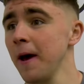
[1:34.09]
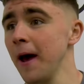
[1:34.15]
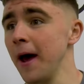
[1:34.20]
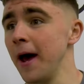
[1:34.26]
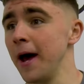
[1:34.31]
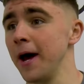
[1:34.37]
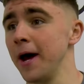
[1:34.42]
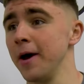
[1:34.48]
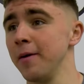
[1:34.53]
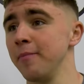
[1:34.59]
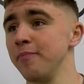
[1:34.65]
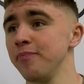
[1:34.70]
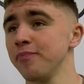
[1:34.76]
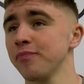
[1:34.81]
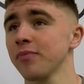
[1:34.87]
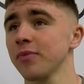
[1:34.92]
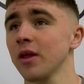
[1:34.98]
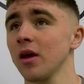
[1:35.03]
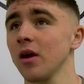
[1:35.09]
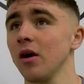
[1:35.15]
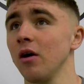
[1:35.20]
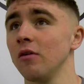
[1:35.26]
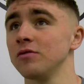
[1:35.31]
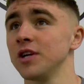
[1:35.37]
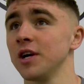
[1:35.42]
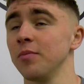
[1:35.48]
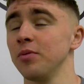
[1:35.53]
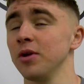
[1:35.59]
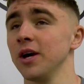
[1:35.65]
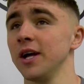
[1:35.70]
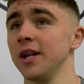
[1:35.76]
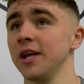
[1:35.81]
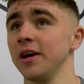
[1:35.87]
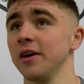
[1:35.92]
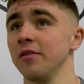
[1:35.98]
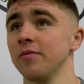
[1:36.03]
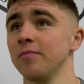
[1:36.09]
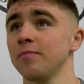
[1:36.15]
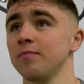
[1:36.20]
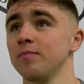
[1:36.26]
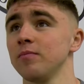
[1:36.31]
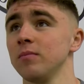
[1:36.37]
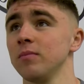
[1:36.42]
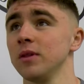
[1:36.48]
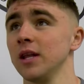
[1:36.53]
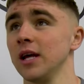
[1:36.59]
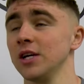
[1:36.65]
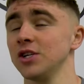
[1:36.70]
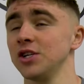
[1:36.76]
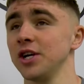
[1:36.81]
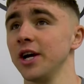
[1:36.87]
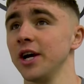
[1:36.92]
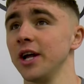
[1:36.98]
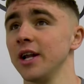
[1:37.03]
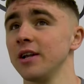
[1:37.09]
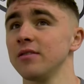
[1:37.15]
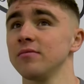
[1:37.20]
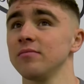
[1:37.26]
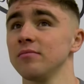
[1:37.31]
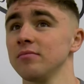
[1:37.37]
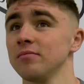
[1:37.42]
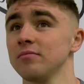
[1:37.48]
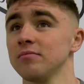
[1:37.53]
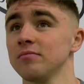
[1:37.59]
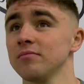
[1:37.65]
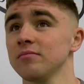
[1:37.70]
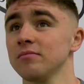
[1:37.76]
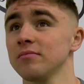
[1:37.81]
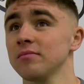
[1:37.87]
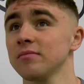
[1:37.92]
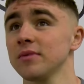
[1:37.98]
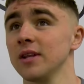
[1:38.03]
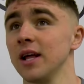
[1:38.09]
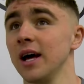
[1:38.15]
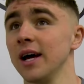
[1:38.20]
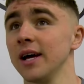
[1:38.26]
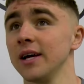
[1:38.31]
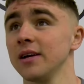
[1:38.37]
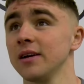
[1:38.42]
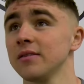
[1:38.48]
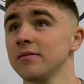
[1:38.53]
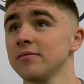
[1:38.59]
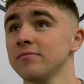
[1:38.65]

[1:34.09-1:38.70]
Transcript: Obviously, I played here last year and, like,